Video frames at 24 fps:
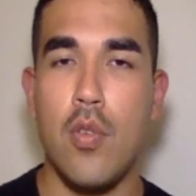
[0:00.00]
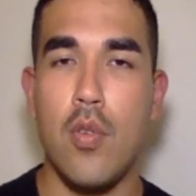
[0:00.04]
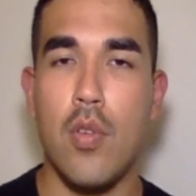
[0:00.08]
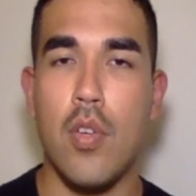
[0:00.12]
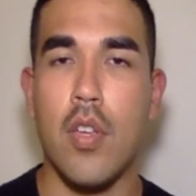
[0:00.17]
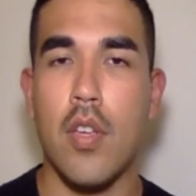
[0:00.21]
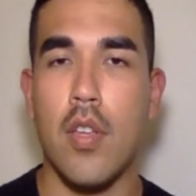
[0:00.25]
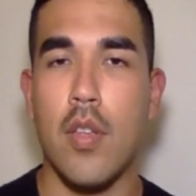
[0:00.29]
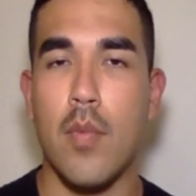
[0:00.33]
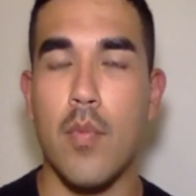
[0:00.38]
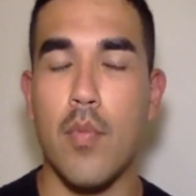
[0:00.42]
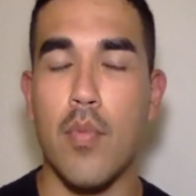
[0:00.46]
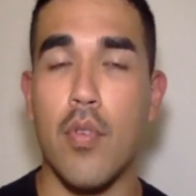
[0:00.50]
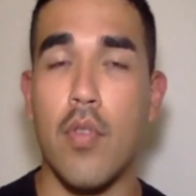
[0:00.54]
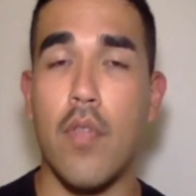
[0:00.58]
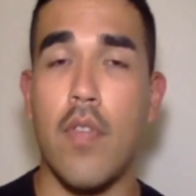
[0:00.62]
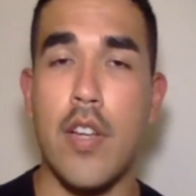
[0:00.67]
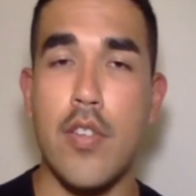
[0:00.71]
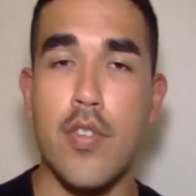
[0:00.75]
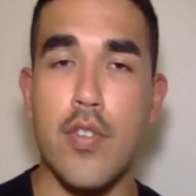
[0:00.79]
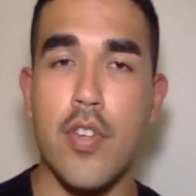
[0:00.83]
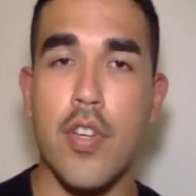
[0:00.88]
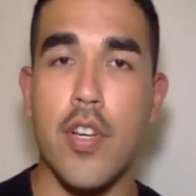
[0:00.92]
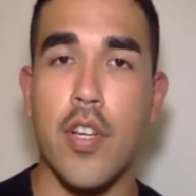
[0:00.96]
can provide
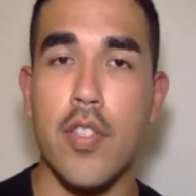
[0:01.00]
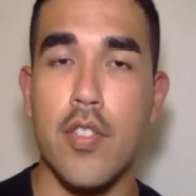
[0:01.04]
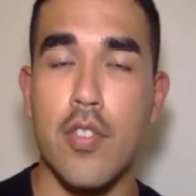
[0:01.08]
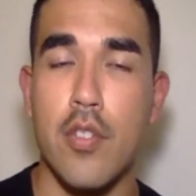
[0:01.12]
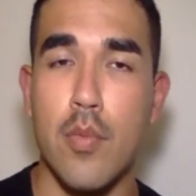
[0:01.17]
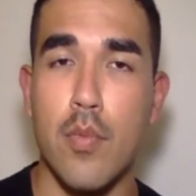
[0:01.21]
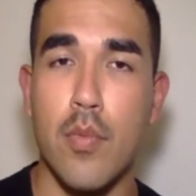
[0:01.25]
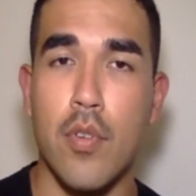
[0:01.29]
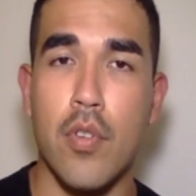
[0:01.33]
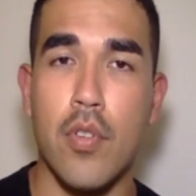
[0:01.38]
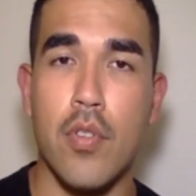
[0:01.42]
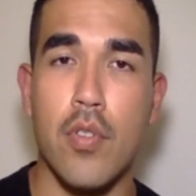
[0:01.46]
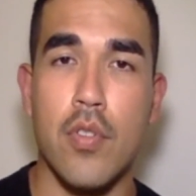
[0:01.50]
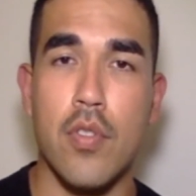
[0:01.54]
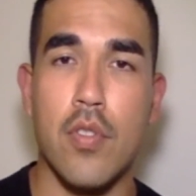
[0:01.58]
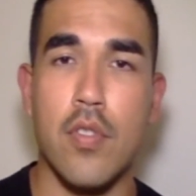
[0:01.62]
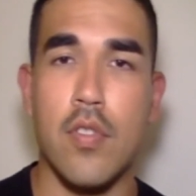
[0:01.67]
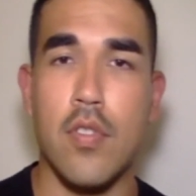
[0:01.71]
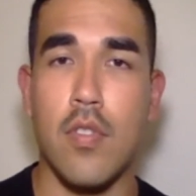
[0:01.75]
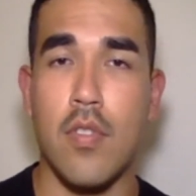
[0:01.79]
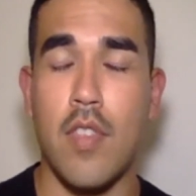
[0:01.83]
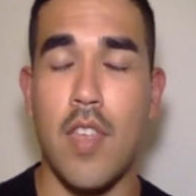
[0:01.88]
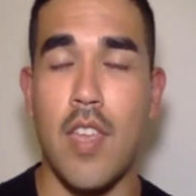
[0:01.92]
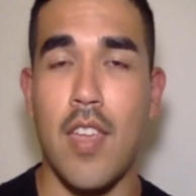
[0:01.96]
your customers
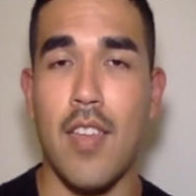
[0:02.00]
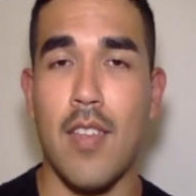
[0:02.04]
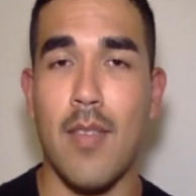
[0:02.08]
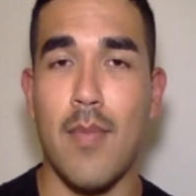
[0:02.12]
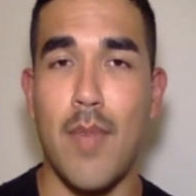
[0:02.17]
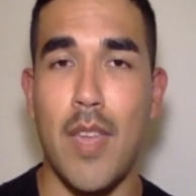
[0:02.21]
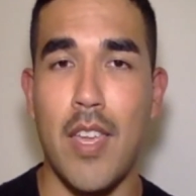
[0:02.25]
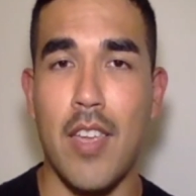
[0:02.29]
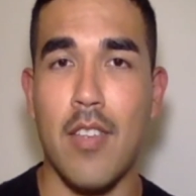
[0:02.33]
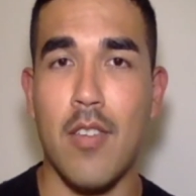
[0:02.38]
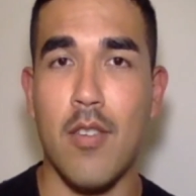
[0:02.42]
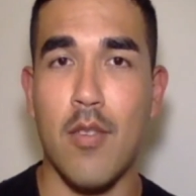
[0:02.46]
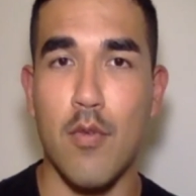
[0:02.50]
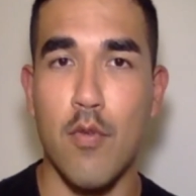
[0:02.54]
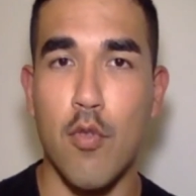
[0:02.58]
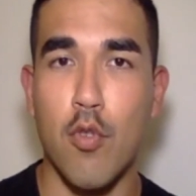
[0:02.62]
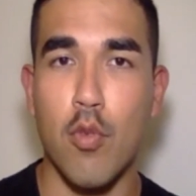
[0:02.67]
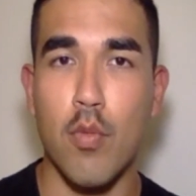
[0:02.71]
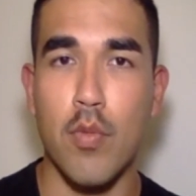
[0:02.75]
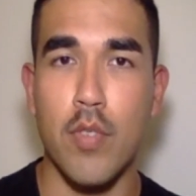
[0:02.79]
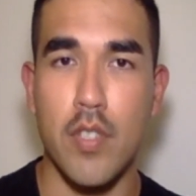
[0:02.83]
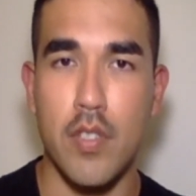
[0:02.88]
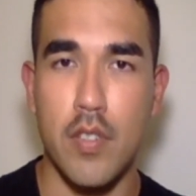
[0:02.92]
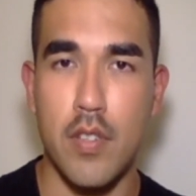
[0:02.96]
so they can make an
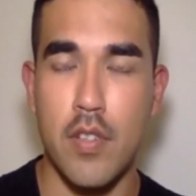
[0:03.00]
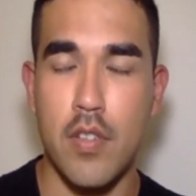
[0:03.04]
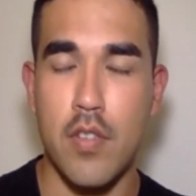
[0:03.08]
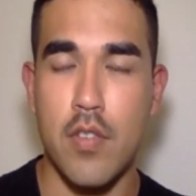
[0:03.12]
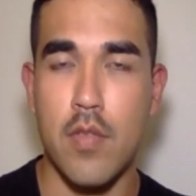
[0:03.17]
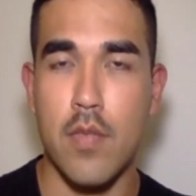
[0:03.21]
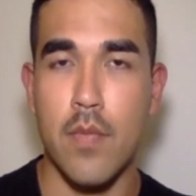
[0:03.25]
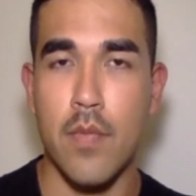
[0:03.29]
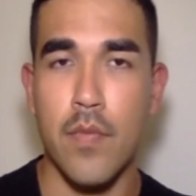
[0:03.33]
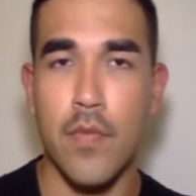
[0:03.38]
informed decision.